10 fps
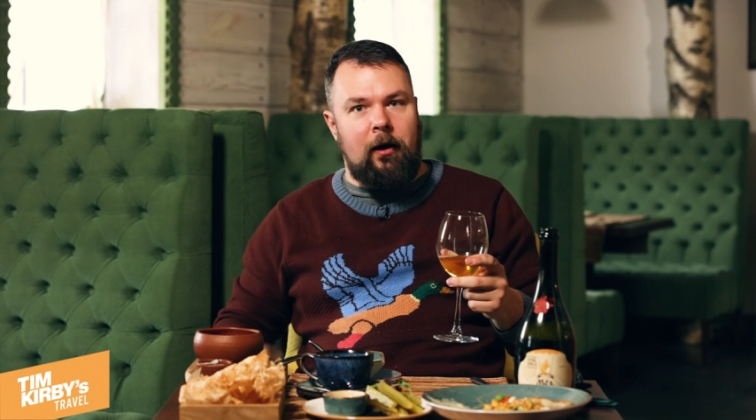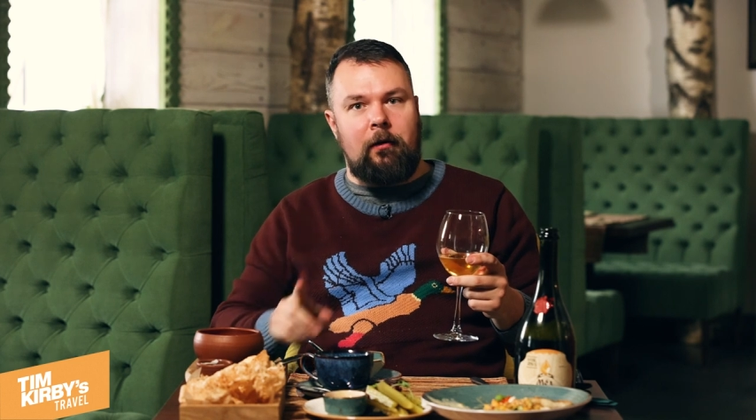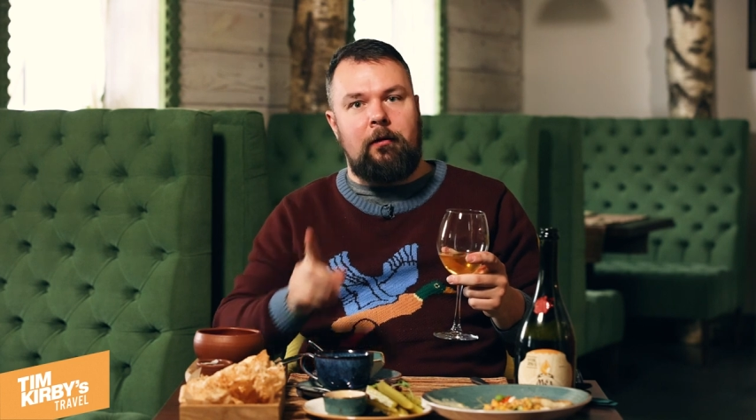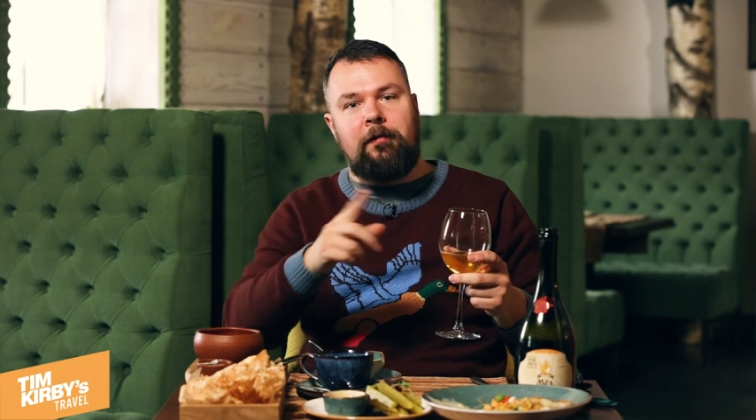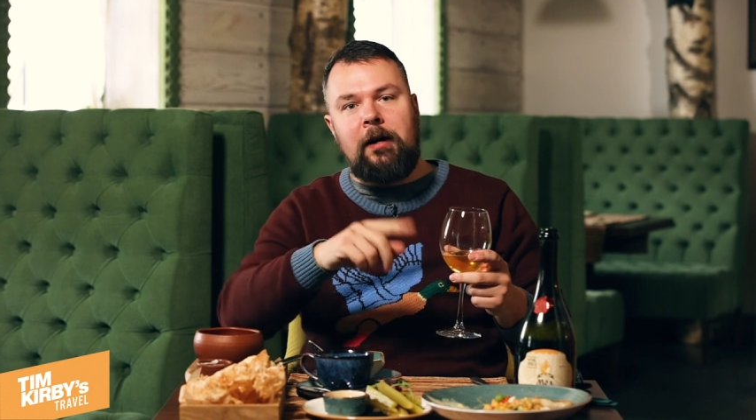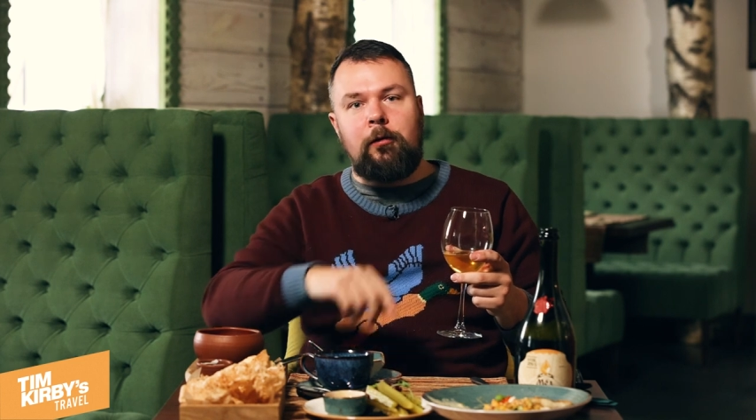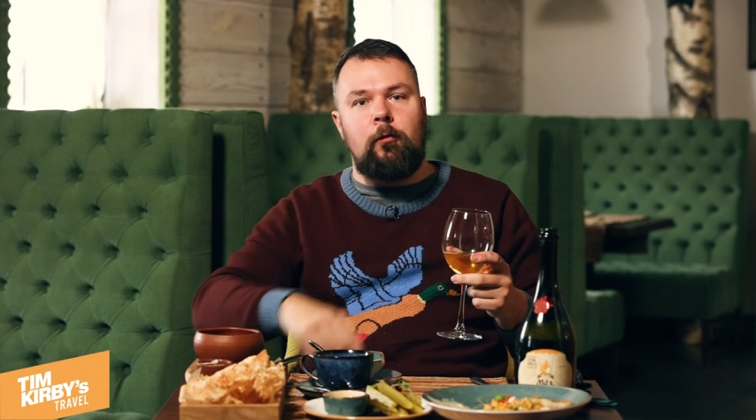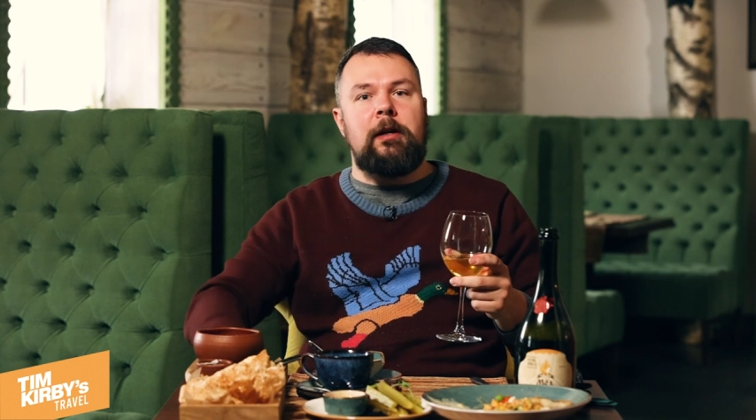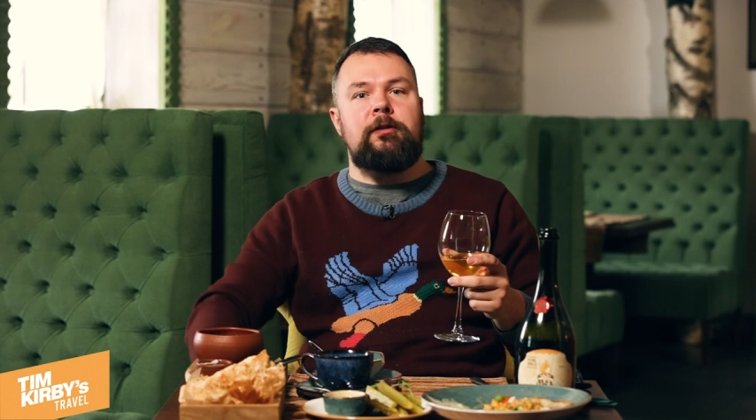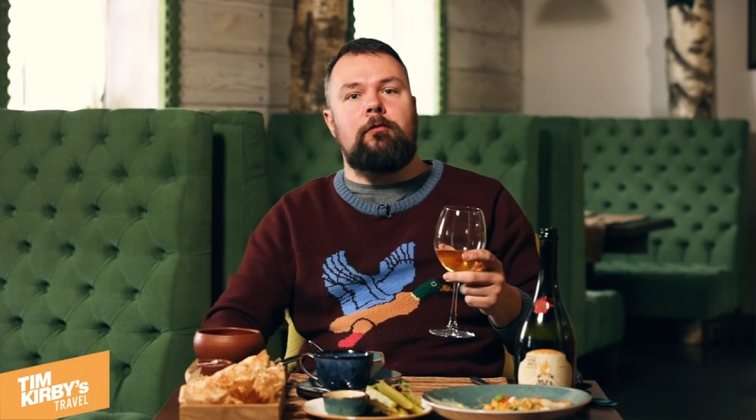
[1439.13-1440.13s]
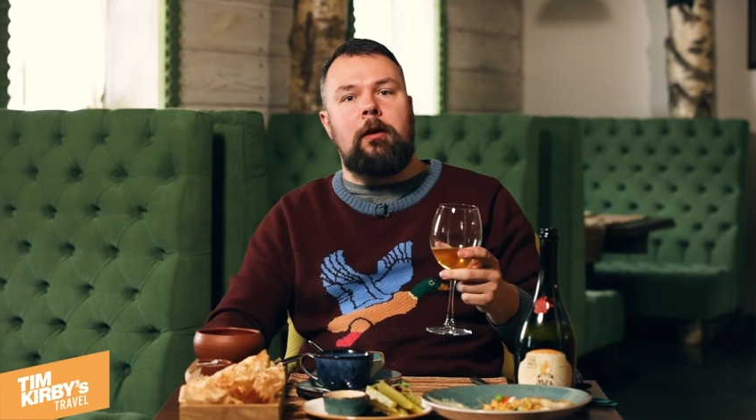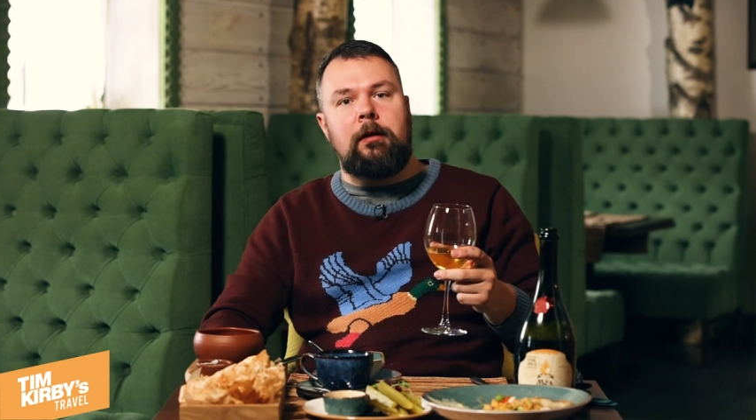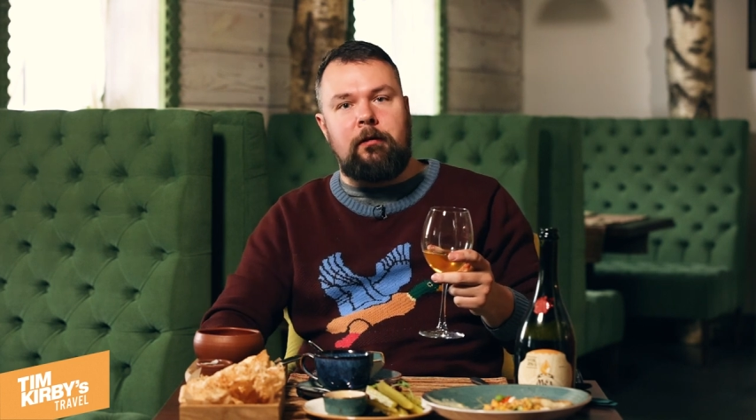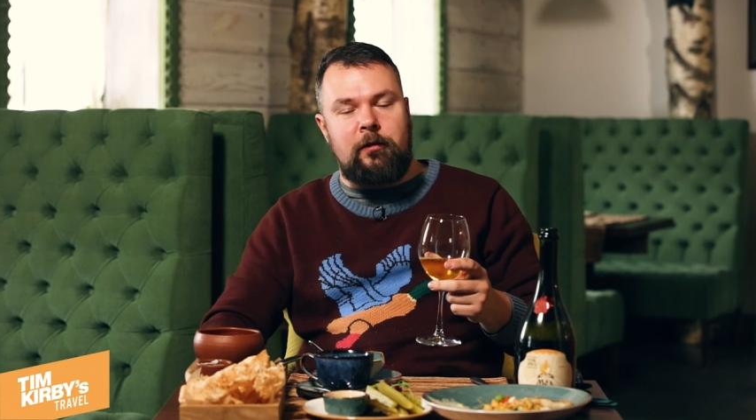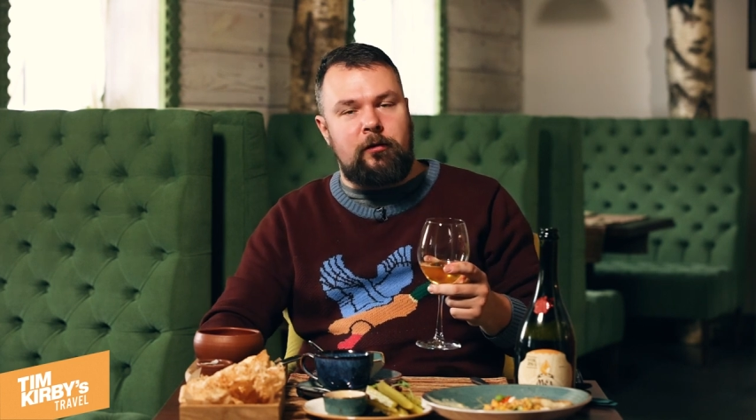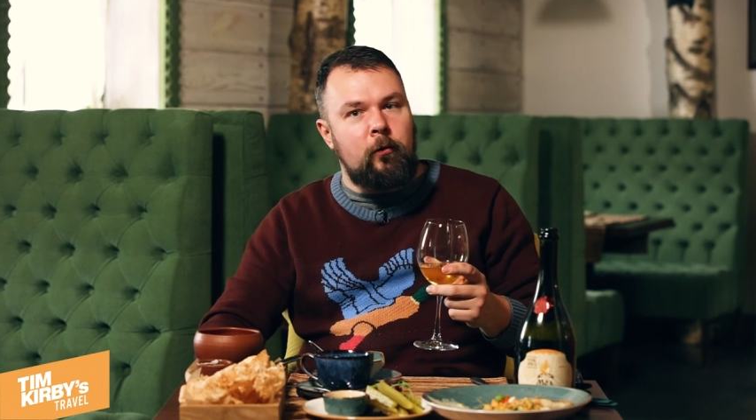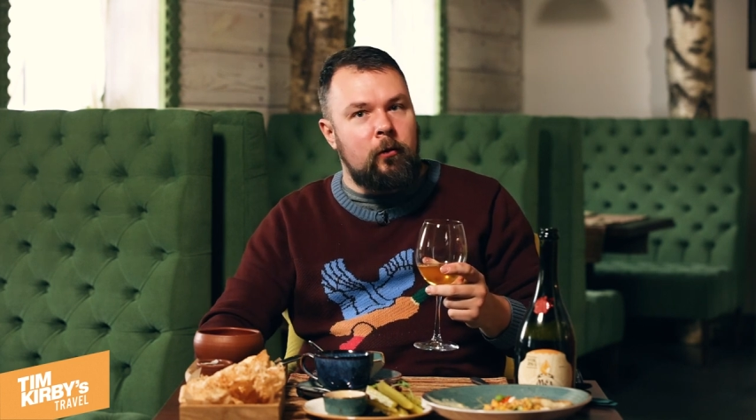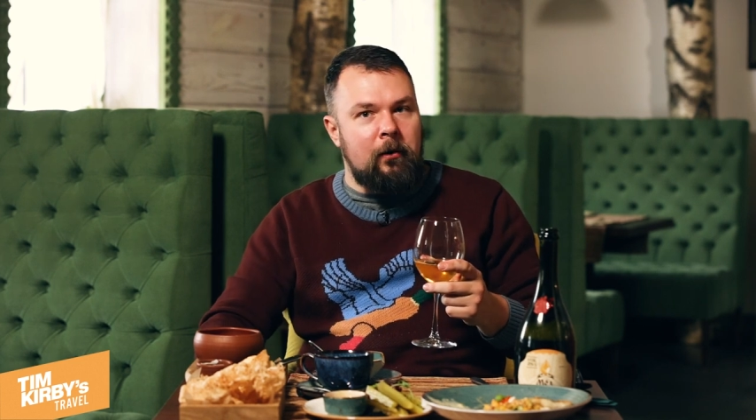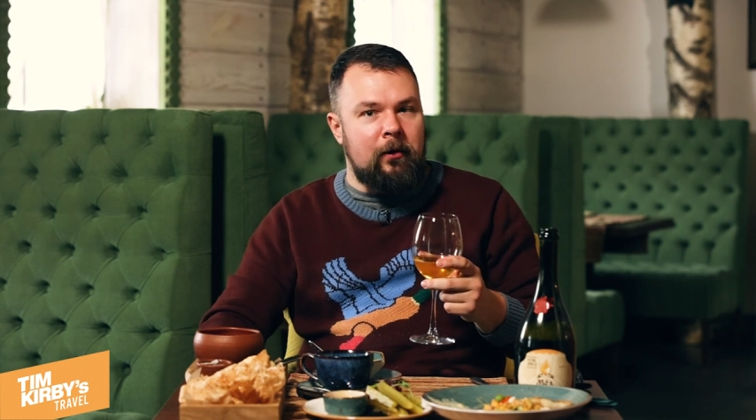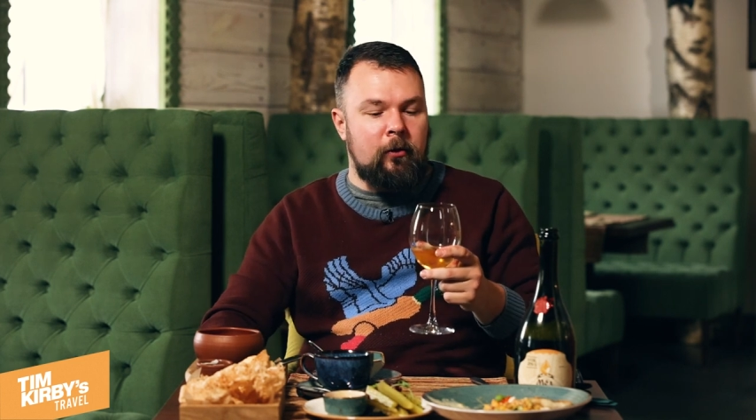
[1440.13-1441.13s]
our final restaurant of this
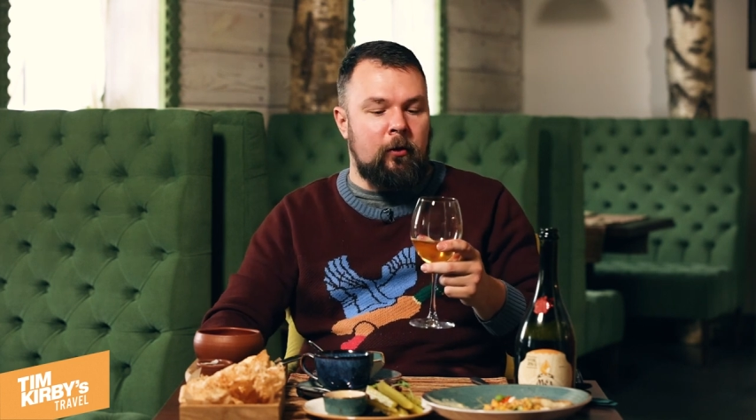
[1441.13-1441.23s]
tour around the